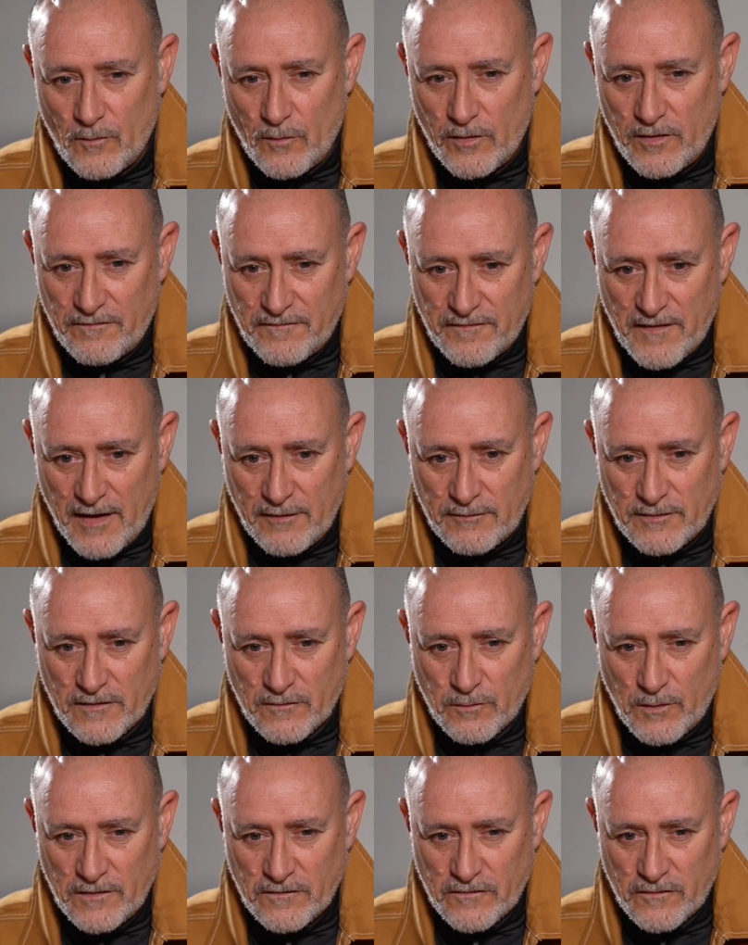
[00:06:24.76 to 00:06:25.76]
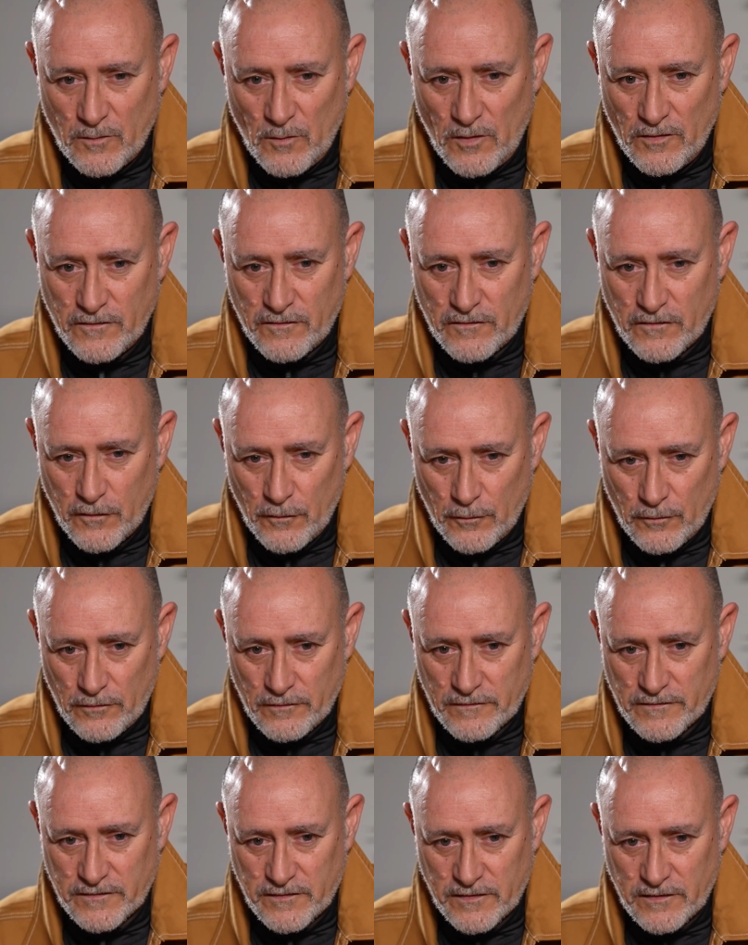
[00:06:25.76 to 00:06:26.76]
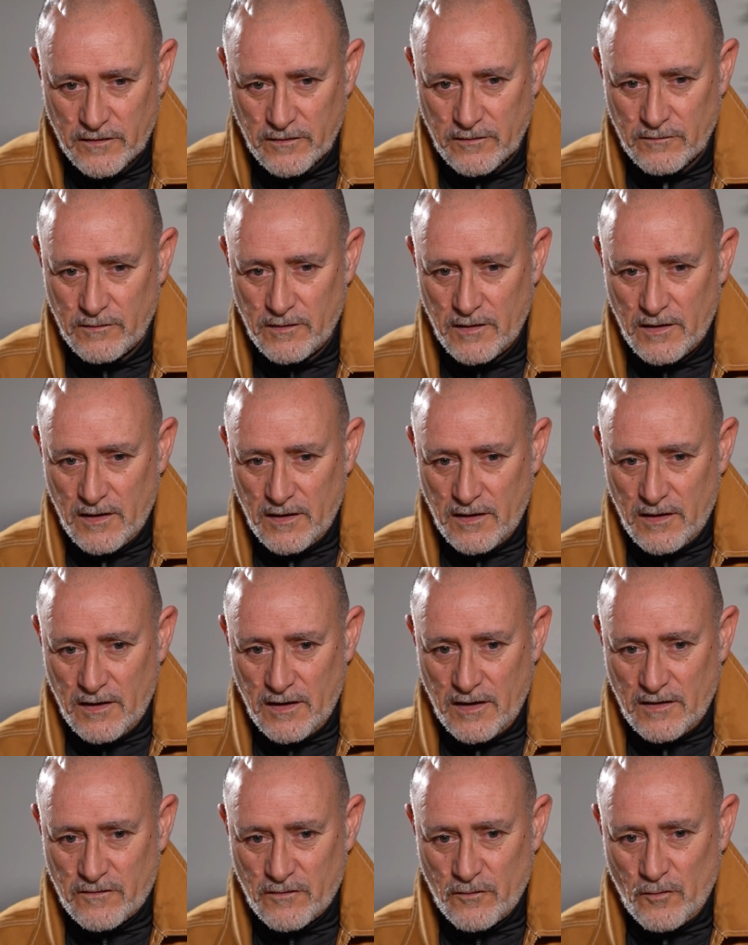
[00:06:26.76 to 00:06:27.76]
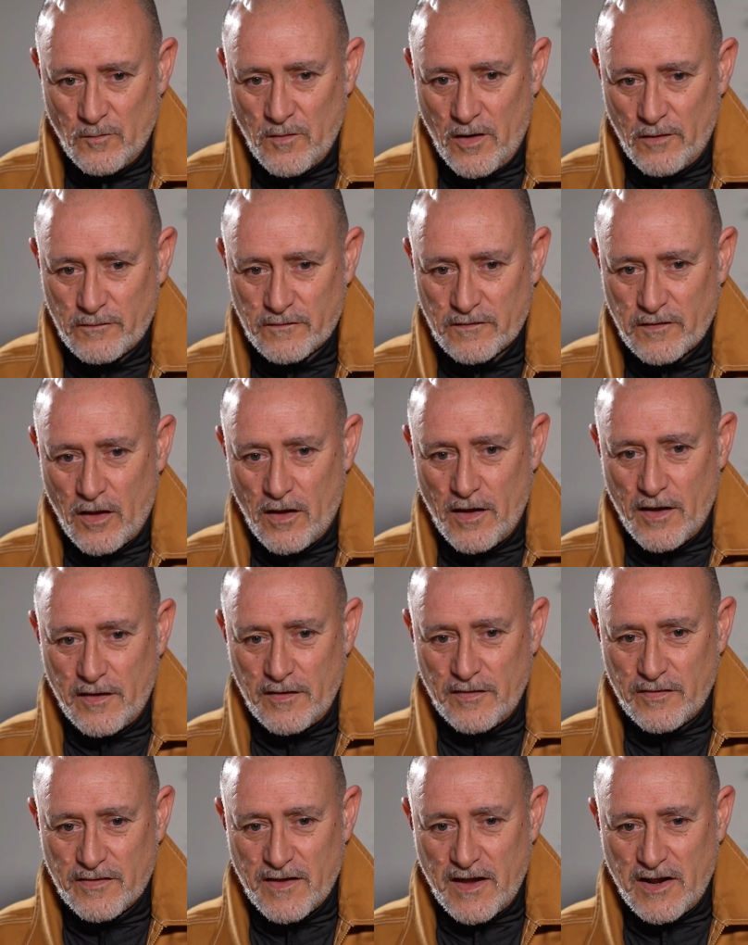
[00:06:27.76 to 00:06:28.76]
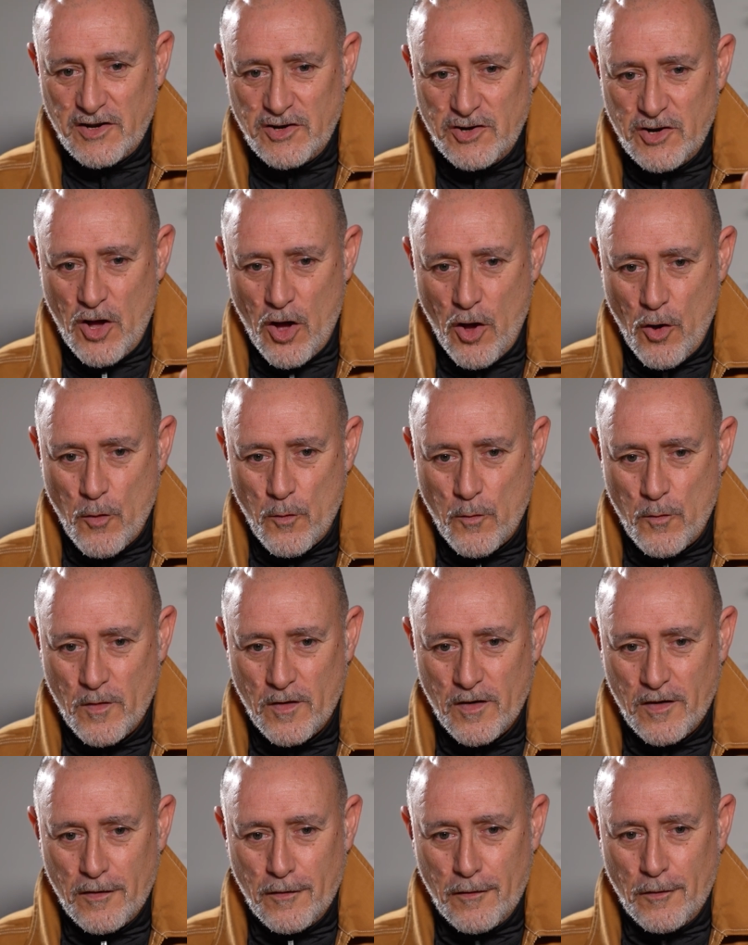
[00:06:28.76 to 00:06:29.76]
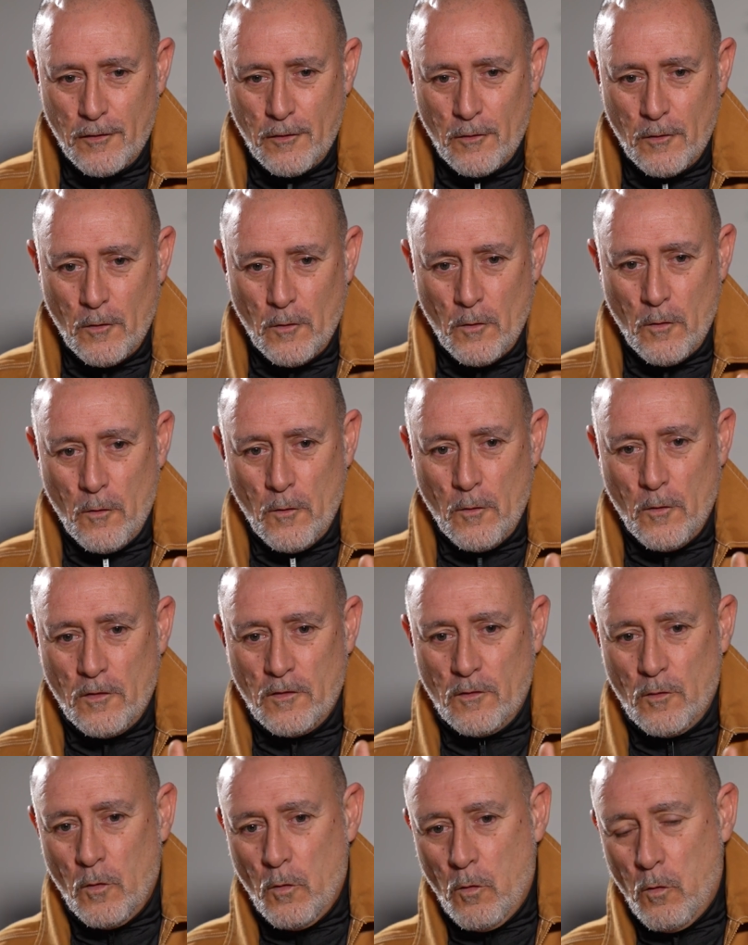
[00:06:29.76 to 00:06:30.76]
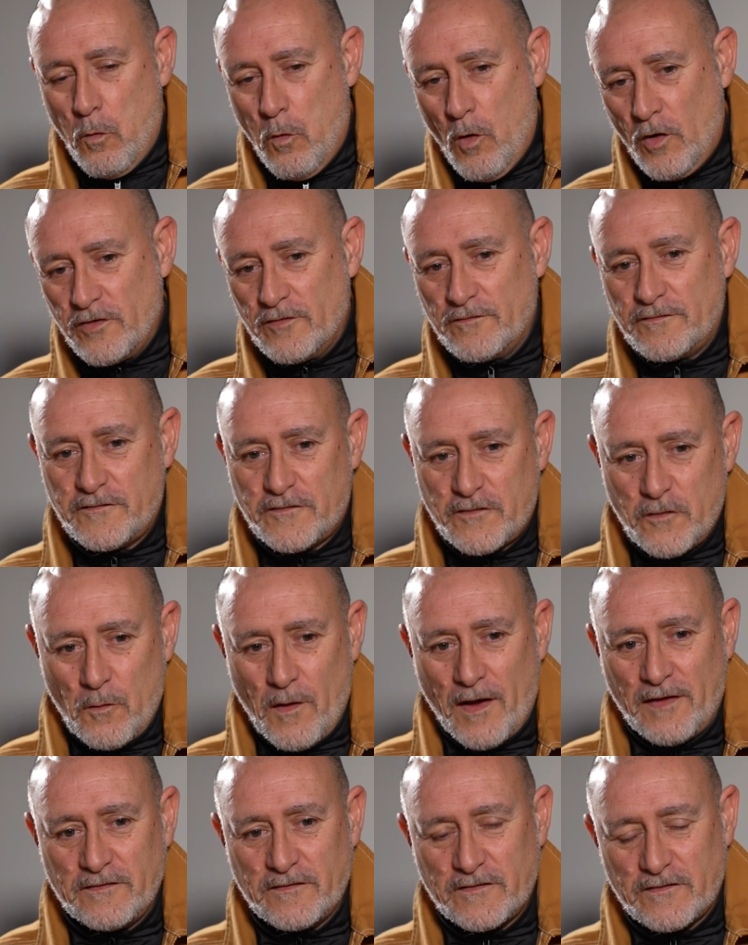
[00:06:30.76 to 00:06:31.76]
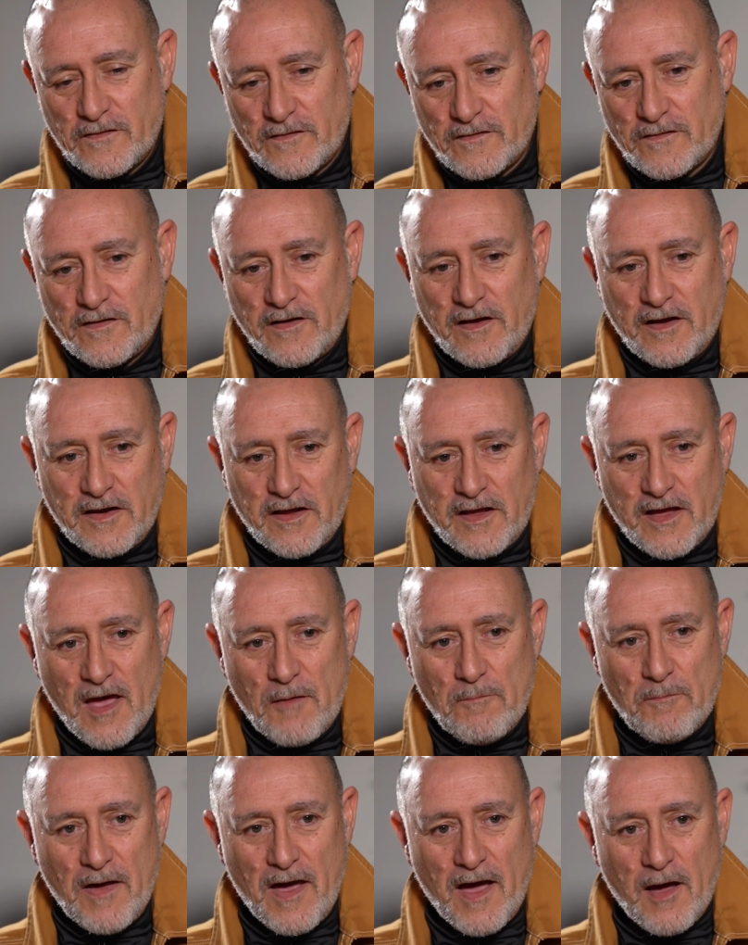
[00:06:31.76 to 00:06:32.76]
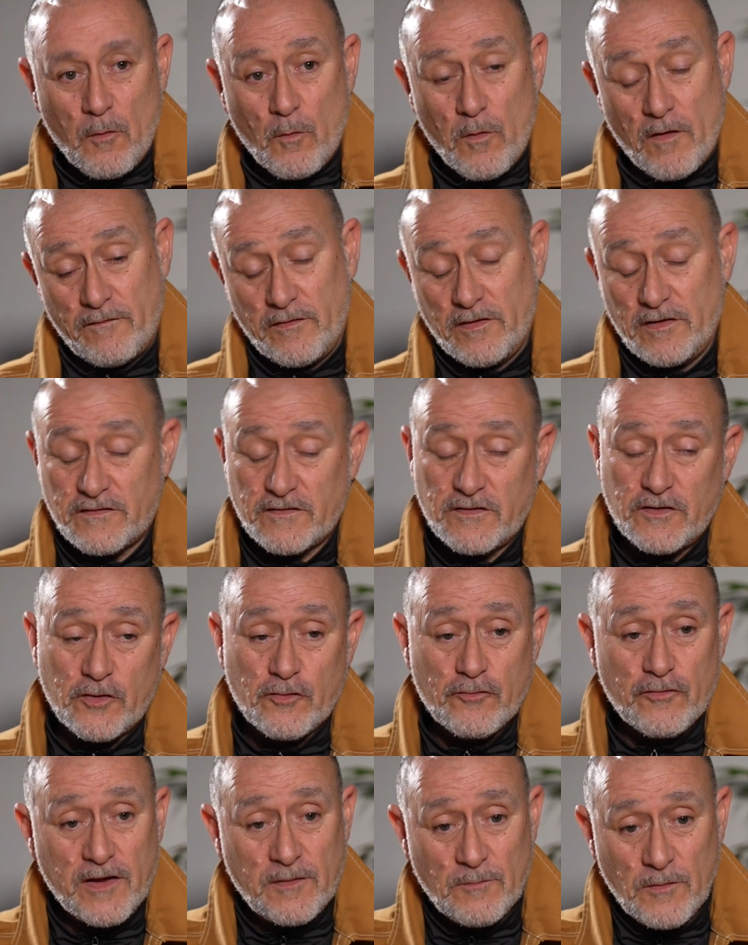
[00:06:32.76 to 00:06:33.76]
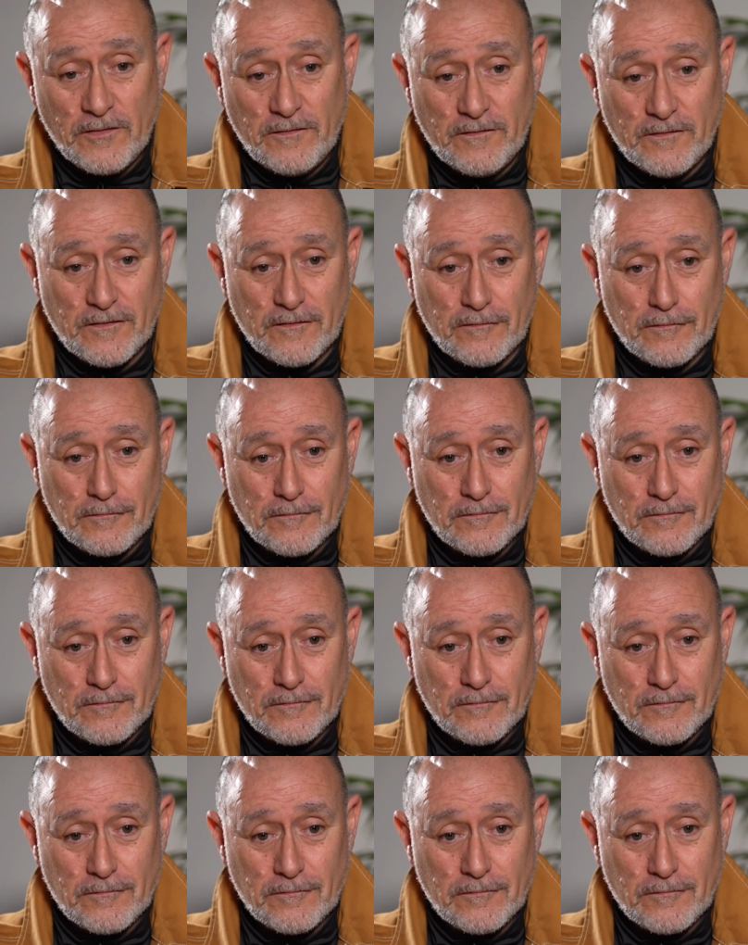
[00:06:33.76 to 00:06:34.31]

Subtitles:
What I've found is when someone talks to you, it's almost like they know one of two answers that you're going to get back, whether it's an agreement